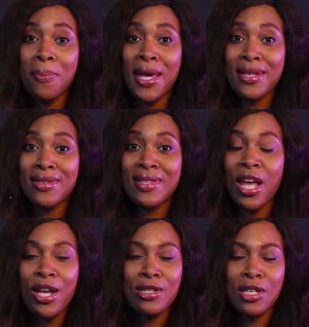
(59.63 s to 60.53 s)

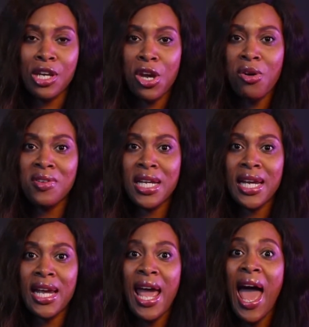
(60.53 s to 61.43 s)
peace,
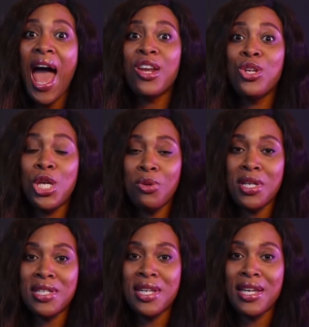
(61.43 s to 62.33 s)
security, and
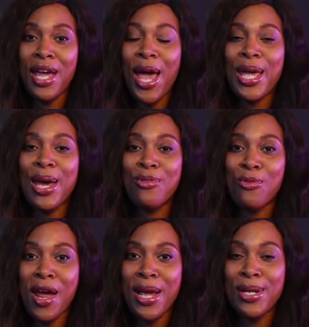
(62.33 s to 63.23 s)
unity
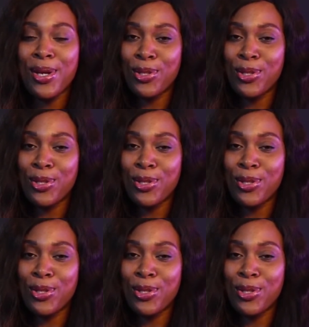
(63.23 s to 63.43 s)
can reign